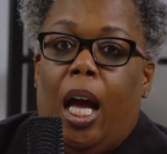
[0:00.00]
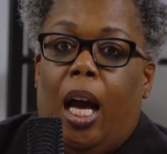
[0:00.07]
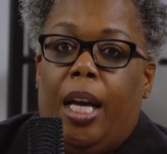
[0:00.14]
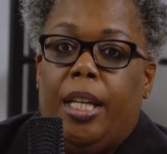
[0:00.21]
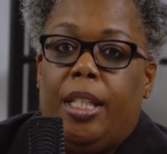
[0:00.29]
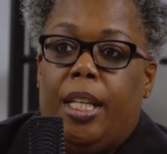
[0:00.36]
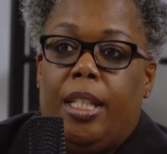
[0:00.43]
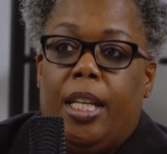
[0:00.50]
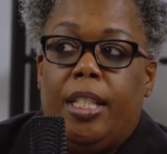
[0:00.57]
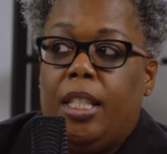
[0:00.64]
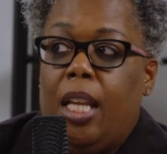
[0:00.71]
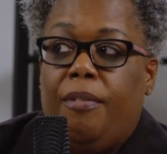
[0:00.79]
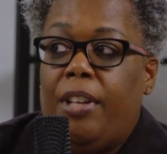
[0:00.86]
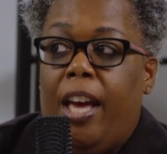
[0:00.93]
It
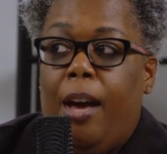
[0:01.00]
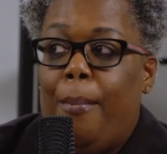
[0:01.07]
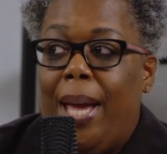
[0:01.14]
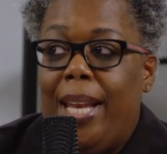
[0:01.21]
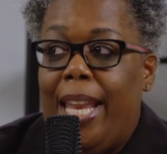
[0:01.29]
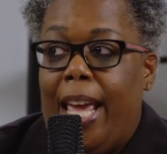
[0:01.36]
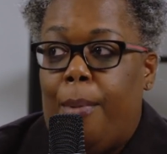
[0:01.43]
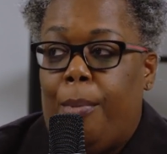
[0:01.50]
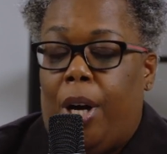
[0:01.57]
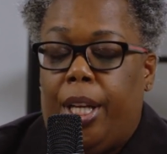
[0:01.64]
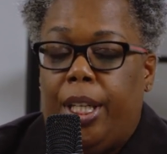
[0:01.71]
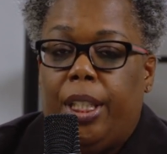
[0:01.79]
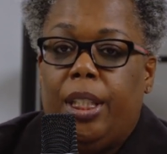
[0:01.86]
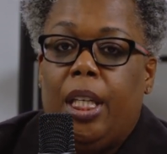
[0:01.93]
doesn't have to have my name
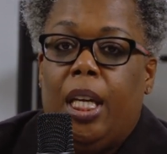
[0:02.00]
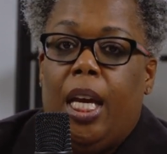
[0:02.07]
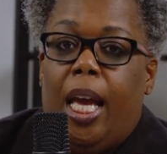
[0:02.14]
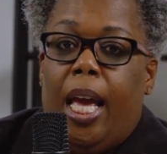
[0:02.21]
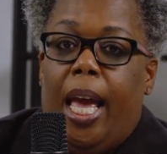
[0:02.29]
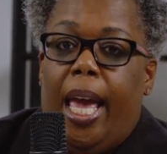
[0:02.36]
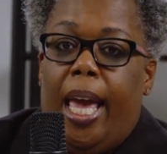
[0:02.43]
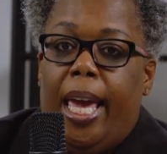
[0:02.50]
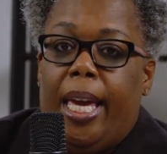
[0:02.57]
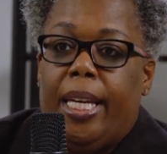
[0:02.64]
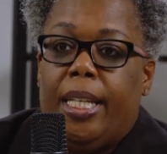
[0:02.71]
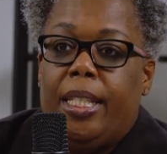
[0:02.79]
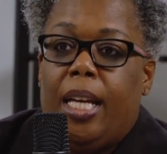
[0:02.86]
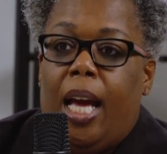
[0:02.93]
on it.
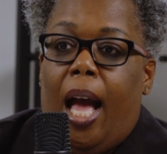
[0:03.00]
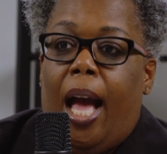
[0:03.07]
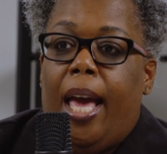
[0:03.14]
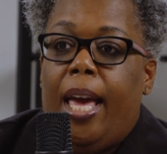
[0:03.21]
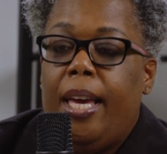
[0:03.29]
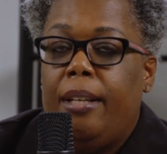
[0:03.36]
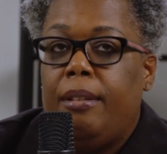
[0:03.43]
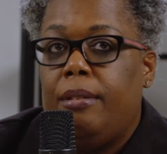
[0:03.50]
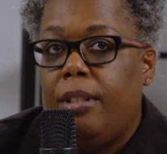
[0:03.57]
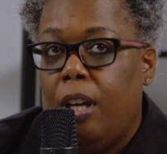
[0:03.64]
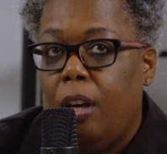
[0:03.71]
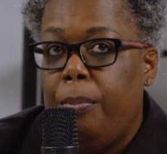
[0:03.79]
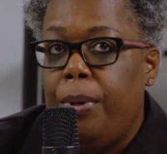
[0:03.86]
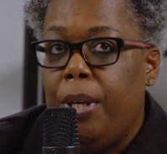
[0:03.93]
And I
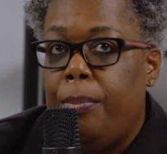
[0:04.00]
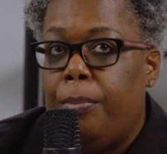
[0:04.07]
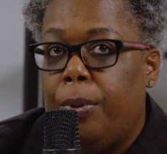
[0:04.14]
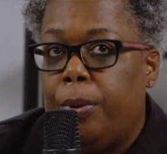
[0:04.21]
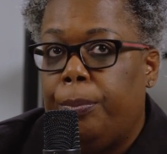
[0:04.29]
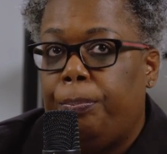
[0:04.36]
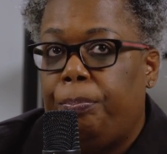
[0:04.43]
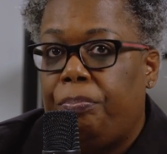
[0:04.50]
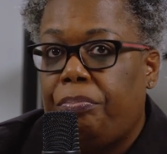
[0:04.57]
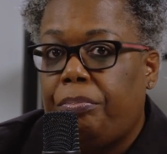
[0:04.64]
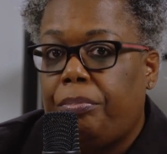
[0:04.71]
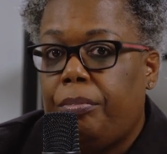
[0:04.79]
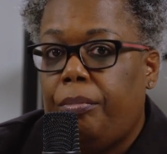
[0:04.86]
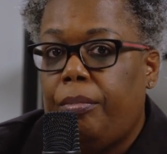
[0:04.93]
tell people,
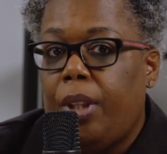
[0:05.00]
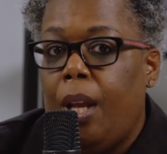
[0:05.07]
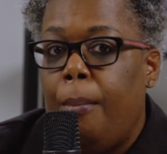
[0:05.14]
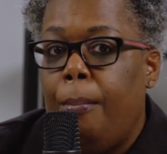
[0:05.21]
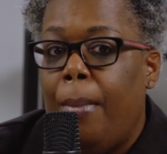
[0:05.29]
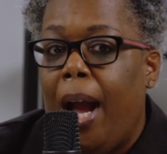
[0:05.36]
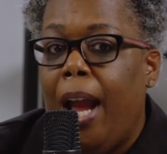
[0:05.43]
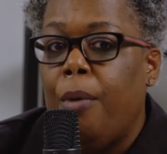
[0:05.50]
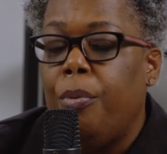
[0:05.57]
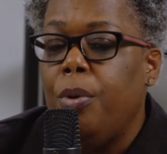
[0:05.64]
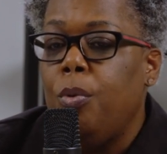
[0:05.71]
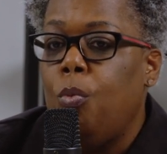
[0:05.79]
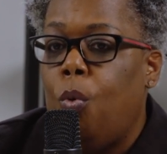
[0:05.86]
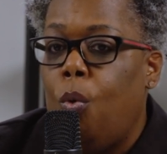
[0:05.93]
my
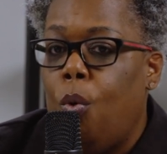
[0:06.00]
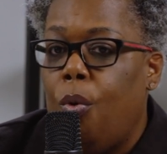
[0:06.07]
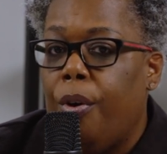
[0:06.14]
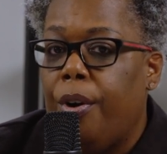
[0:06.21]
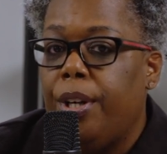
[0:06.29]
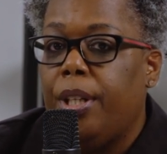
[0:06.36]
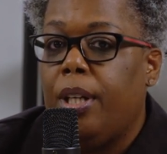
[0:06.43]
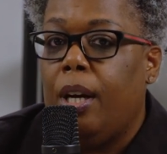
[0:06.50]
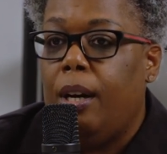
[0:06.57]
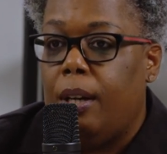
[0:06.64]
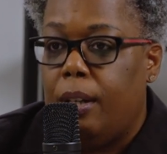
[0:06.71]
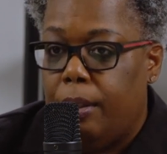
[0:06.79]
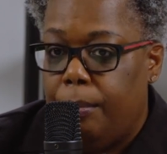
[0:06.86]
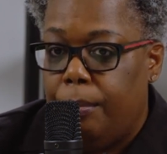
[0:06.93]
reward
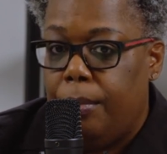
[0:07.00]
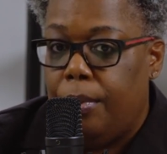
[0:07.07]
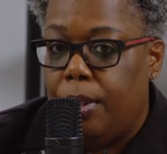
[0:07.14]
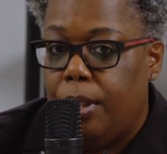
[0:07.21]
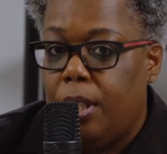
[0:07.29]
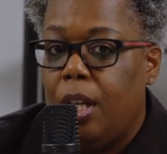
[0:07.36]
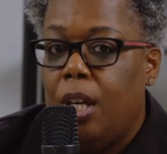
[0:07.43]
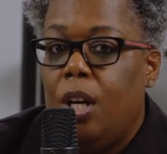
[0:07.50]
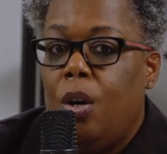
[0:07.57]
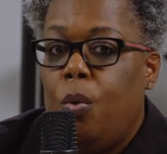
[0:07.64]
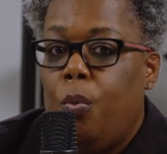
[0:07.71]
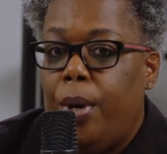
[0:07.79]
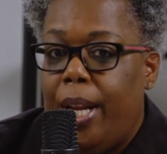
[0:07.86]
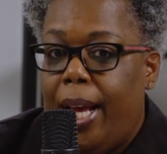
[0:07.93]
comes
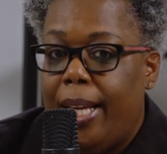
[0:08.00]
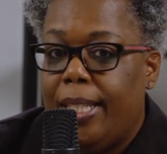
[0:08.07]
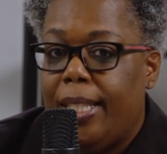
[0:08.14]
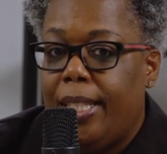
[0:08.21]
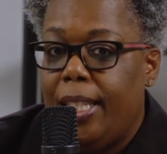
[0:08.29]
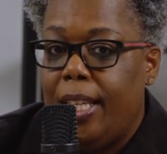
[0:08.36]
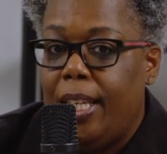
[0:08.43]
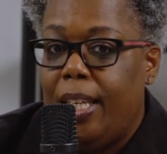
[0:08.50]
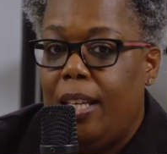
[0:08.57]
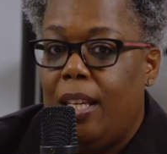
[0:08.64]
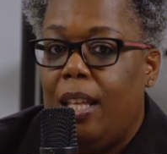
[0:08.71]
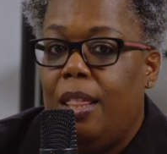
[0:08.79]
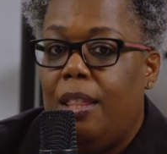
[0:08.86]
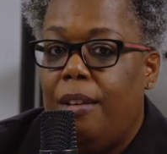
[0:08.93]
when I see
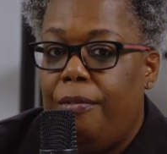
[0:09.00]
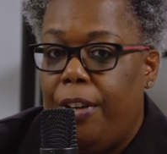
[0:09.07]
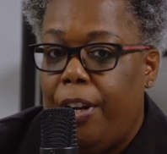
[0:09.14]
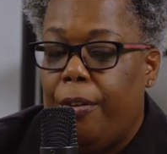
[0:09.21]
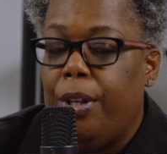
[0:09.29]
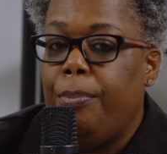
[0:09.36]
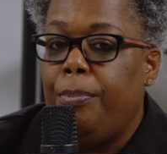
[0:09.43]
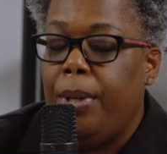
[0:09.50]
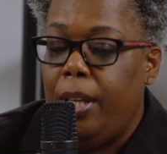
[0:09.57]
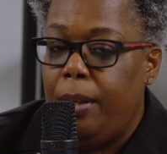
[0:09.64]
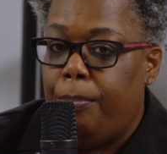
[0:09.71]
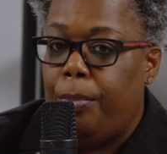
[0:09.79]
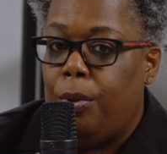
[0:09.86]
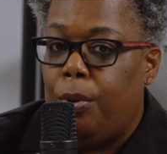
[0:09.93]
the very
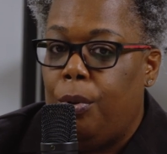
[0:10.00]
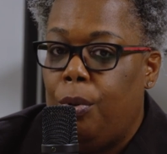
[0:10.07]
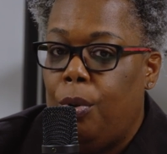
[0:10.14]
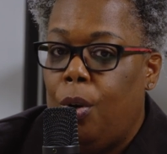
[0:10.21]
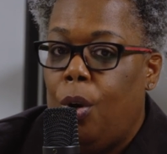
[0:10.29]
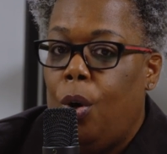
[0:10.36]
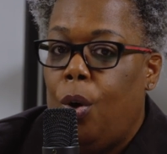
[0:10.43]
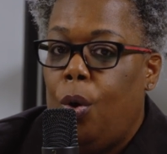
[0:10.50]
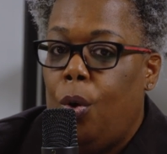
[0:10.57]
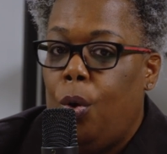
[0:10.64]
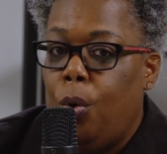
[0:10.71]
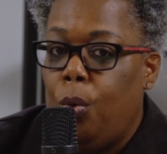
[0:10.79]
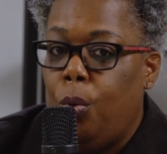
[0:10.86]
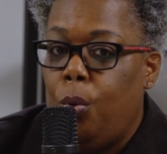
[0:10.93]
people
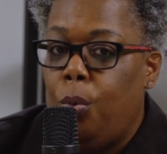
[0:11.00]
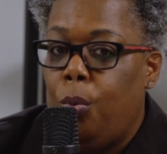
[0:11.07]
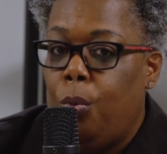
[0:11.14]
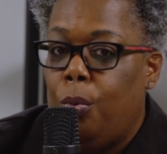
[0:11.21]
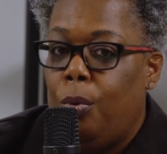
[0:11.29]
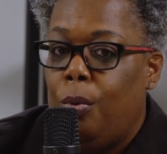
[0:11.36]
who